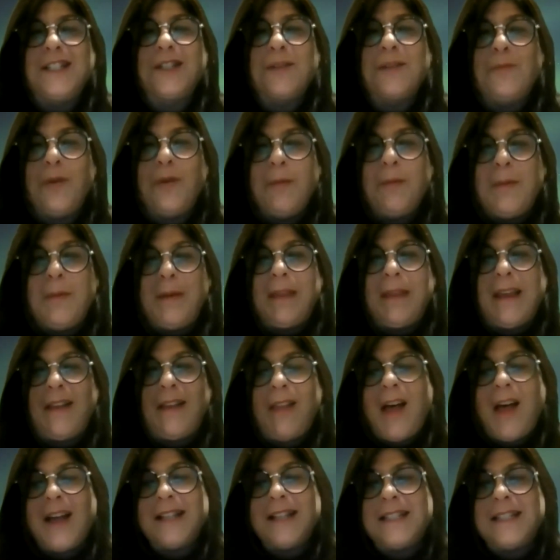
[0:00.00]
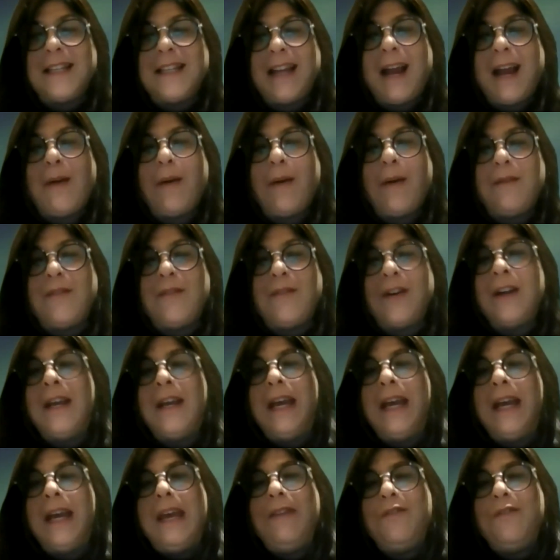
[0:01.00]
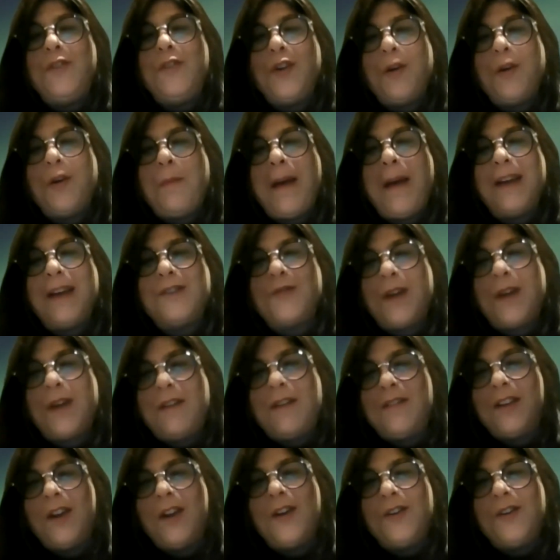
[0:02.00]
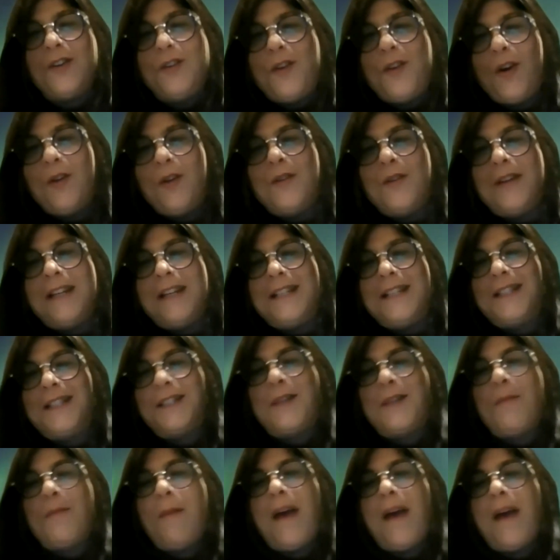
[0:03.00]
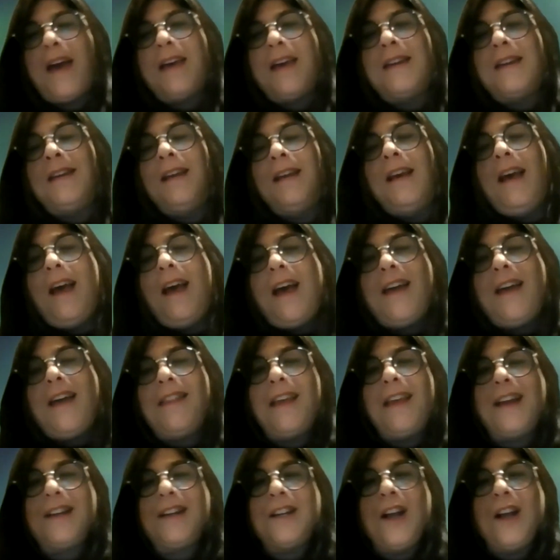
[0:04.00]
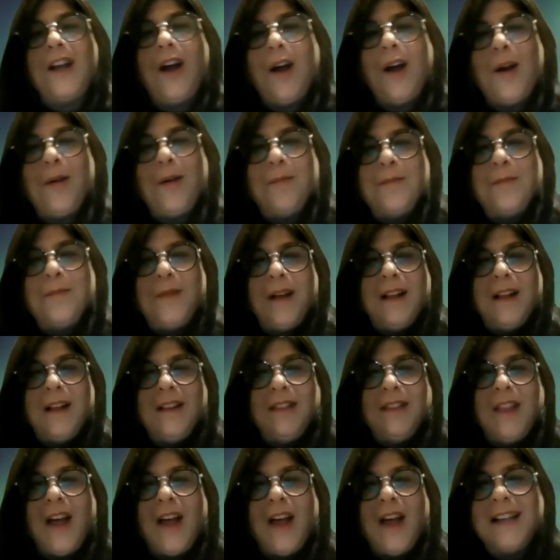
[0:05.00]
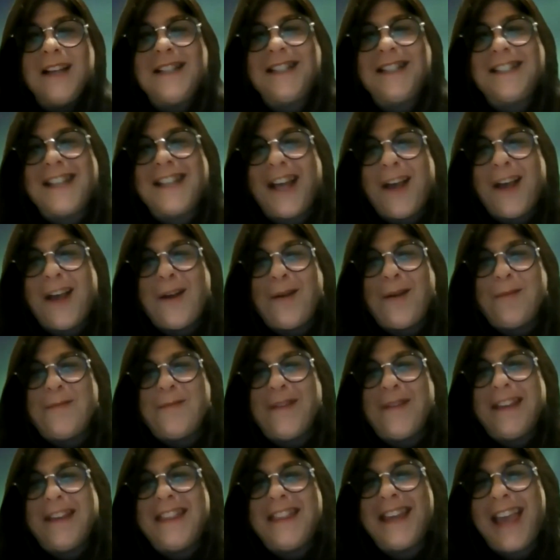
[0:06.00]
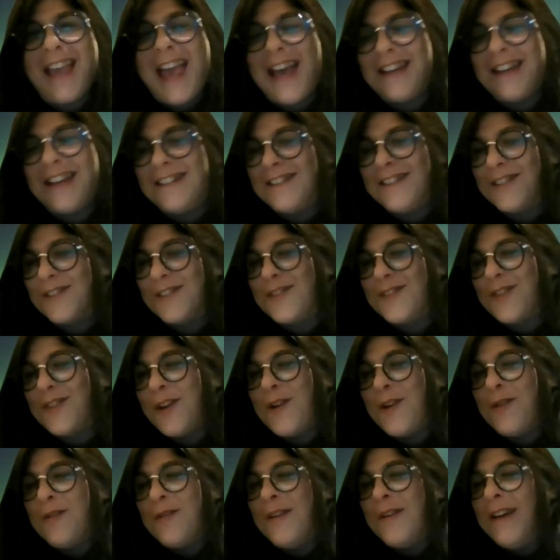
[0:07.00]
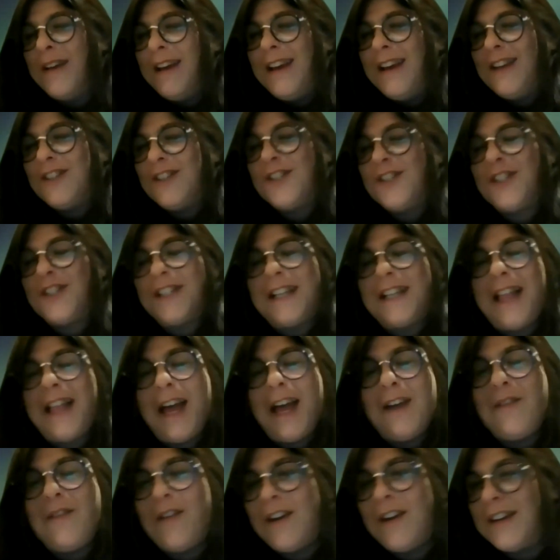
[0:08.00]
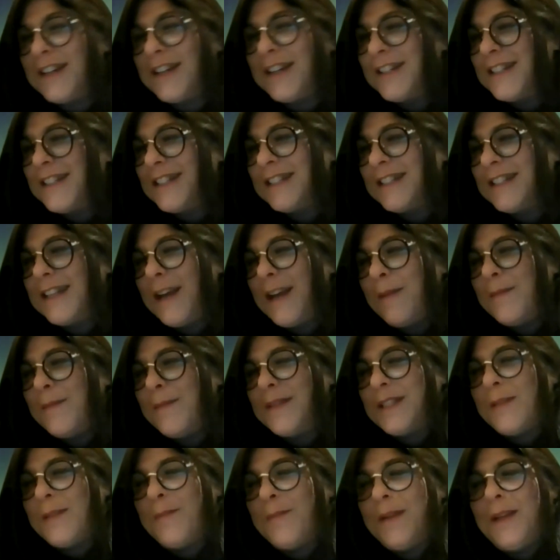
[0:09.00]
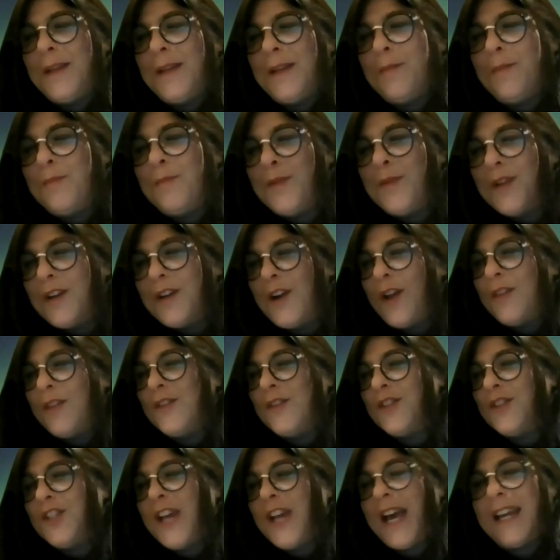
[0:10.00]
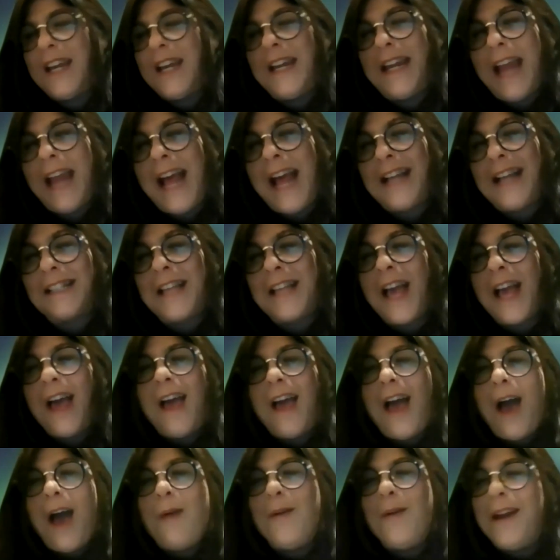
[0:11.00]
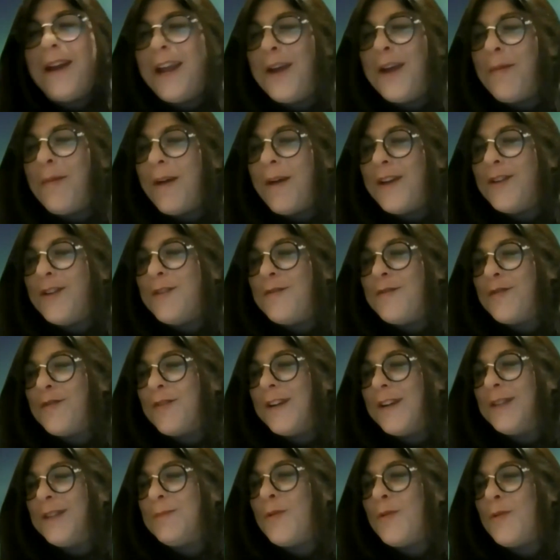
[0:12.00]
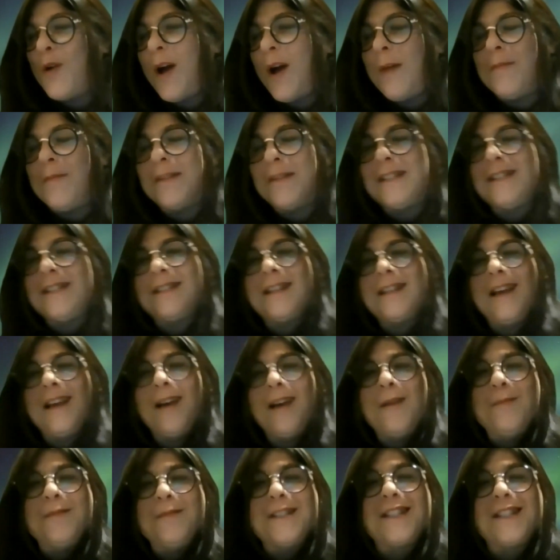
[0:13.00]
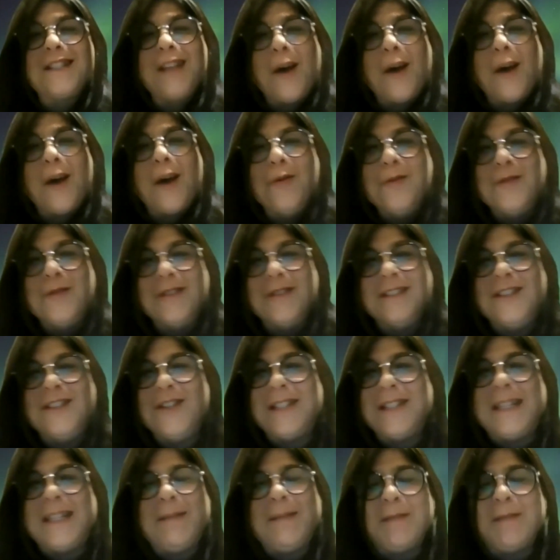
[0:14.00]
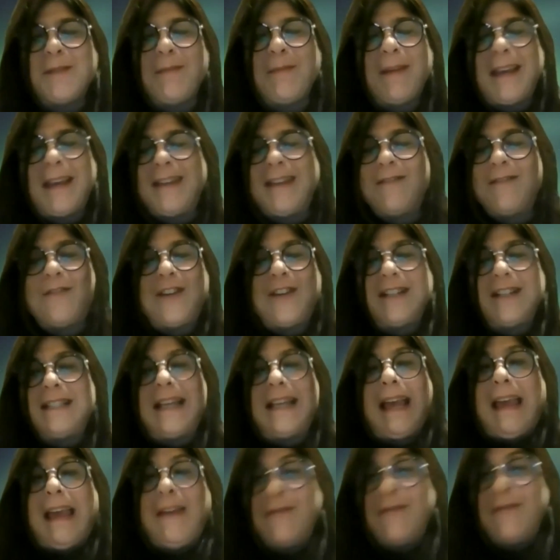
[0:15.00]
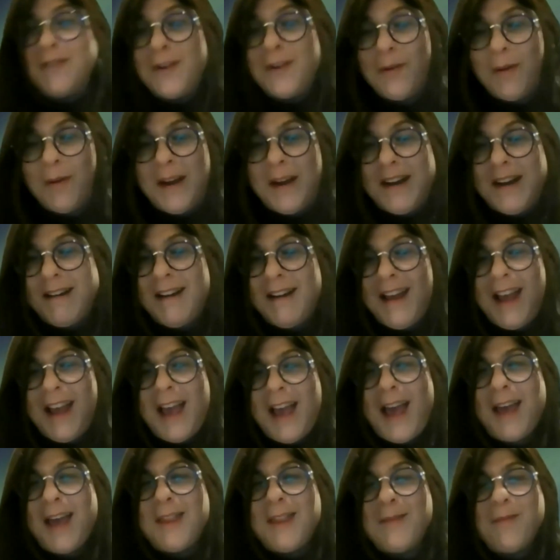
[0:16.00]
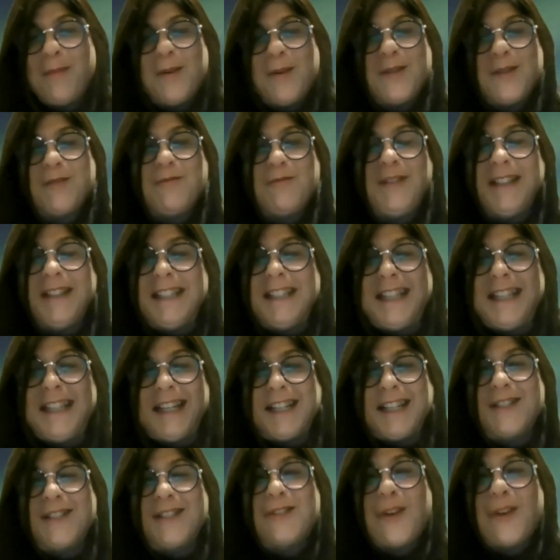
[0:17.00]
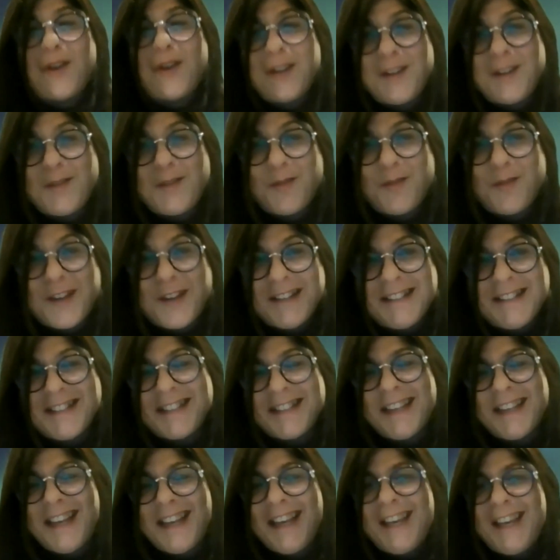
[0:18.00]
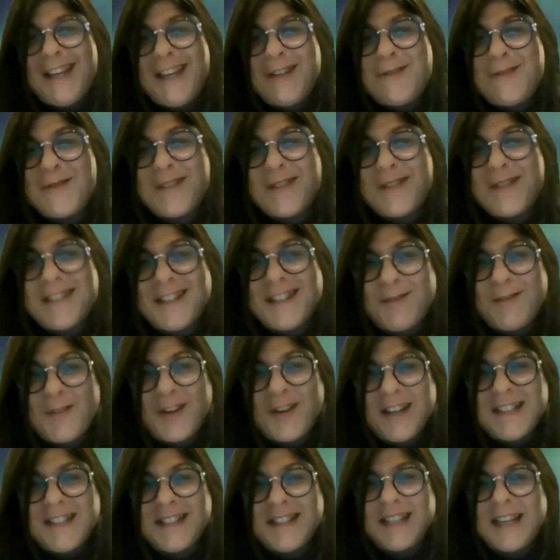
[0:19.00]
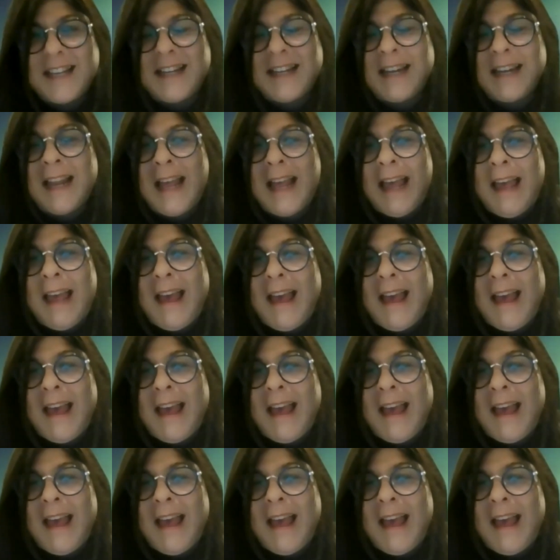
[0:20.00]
it's the woman that lights it. However, if you're a man traveling on your own, it's the man that lights the candles. So just to clarify, because somebody put it on the chat and asked, I want to hear about your friend Muhammad Saud. You seem to make friends everywhere, and the most really exotic friends, interesting friends. And